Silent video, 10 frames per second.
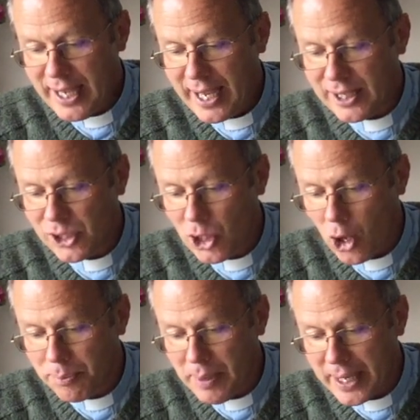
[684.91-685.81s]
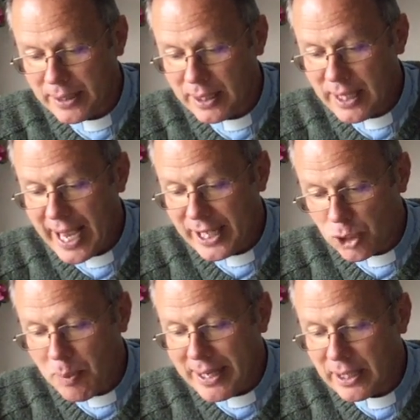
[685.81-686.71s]
It has
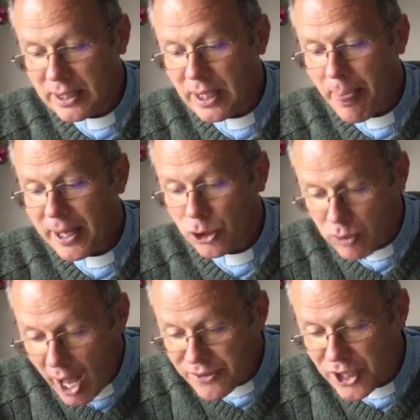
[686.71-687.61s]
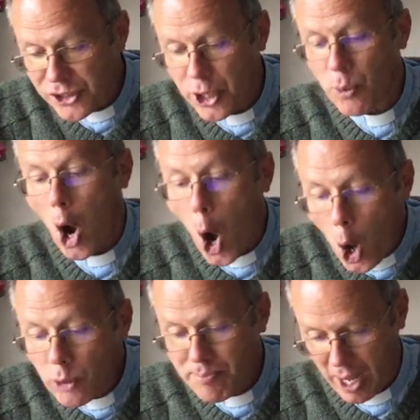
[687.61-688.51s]
been granted to you
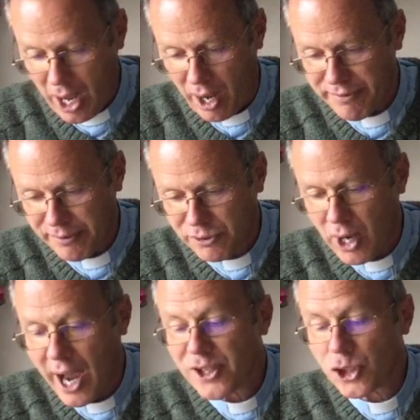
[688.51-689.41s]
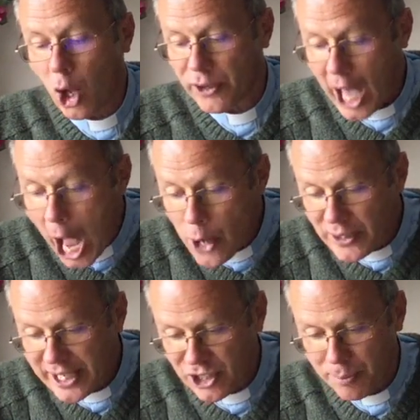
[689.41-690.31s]
on behalf of Christ, not
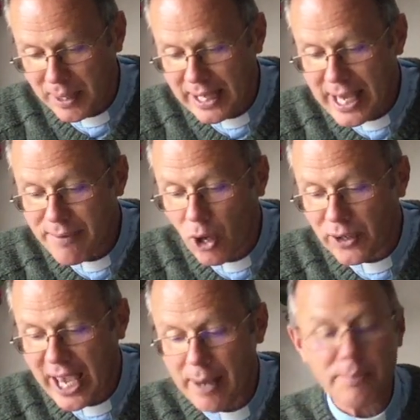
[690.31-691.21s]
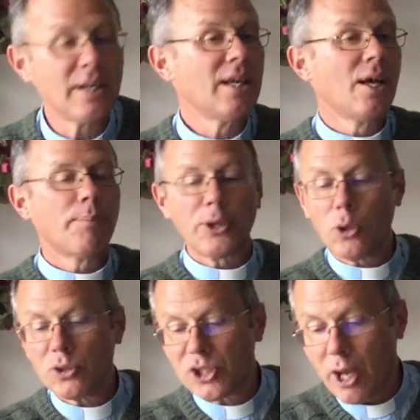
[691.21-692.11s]
only to believe on him, but
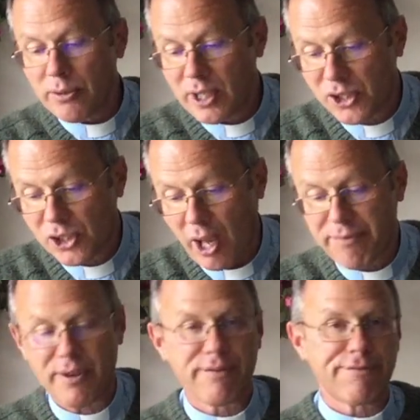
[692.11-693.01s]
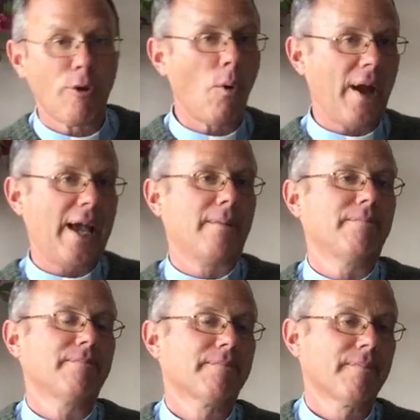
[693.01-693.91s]
also to suffer for him.
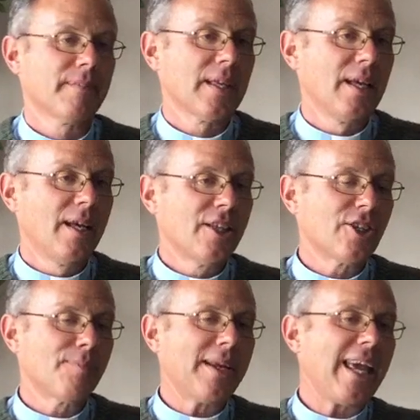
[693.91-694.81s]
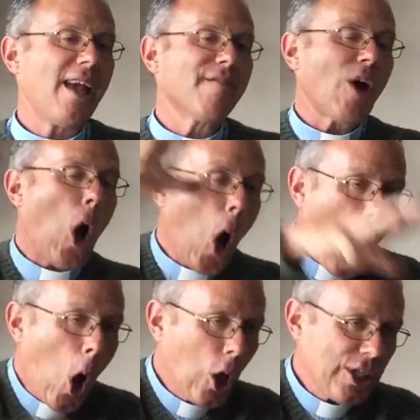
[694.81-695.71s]
To believe
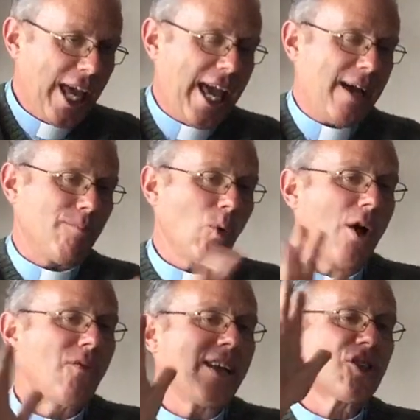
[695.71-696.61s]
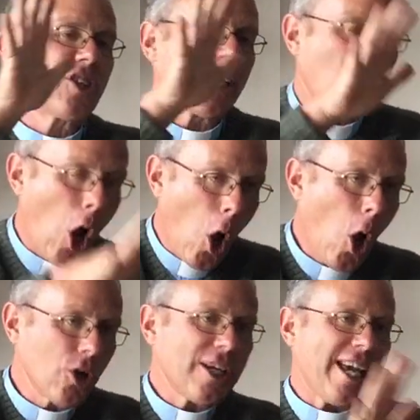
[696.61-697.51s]
on him. We're resting
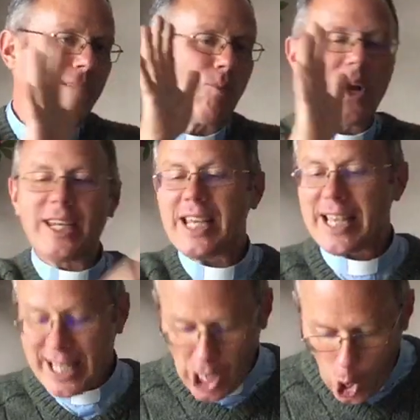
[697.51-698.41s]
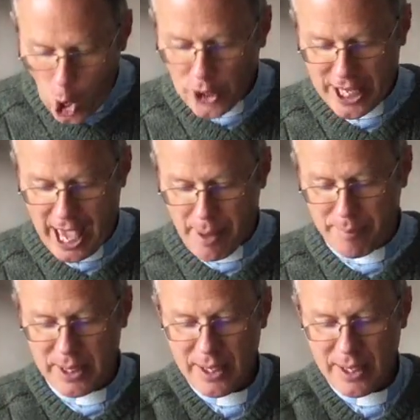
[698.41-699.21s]
on him. We're leaning on him.